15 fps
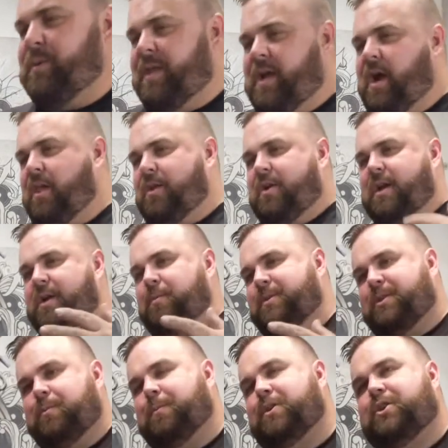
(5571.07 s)
a color and it was
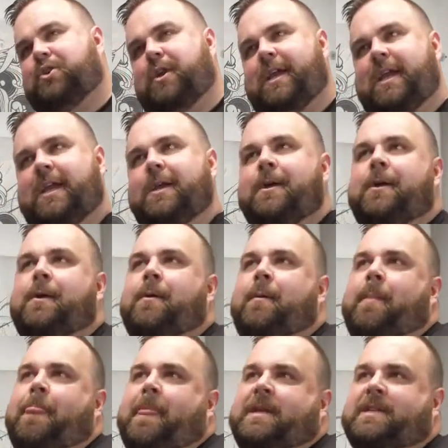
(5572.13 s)
super stringy,
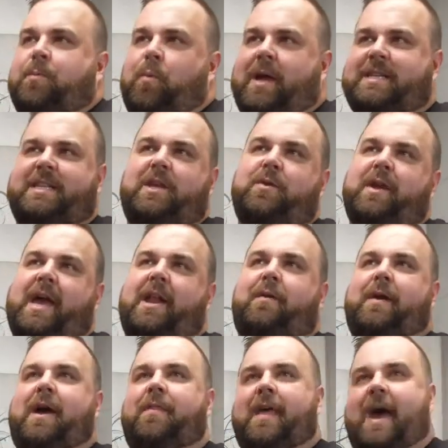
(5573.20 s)
some ways that you can get
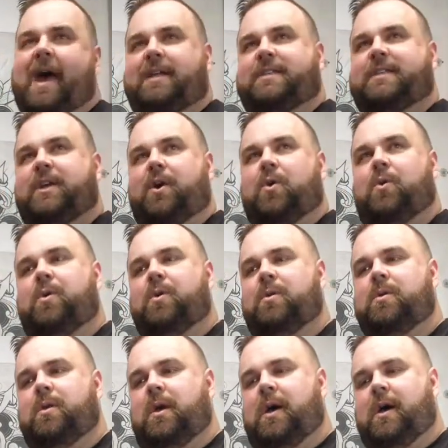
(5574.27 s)
around that. So
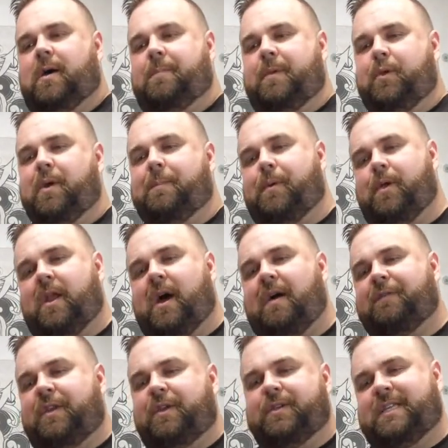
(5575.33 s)
you can pull it
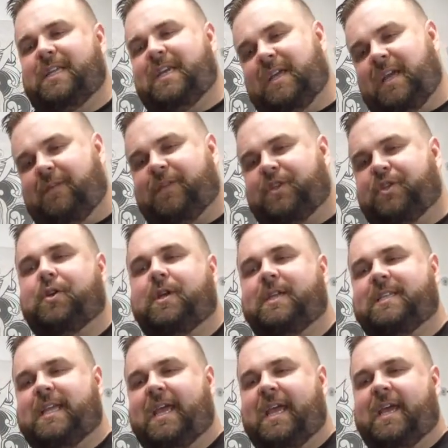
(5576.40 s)
off and you'll see if the
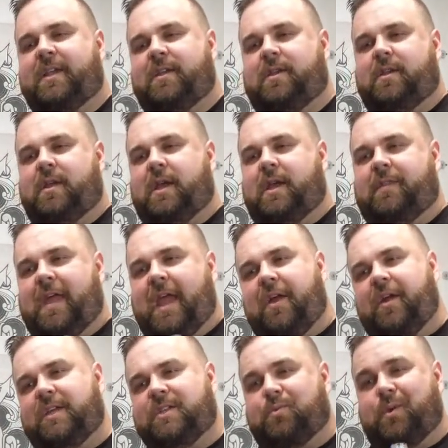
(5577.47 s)
strings hit in the
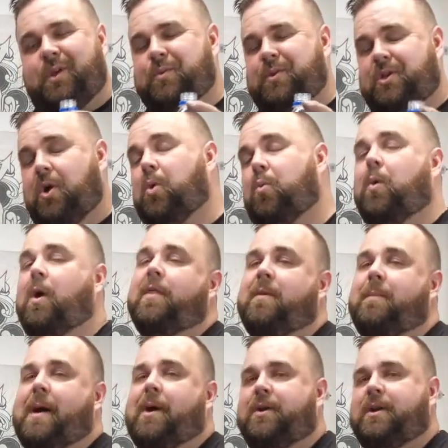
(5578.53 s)
areas where you don't want the
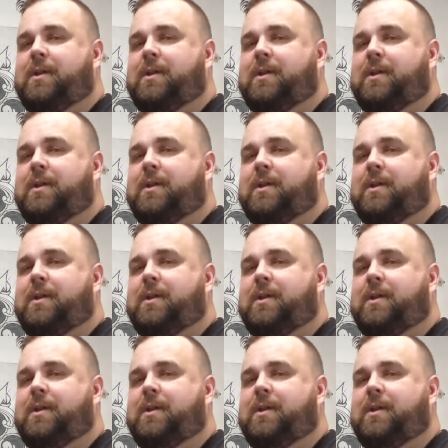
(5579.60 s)
powder to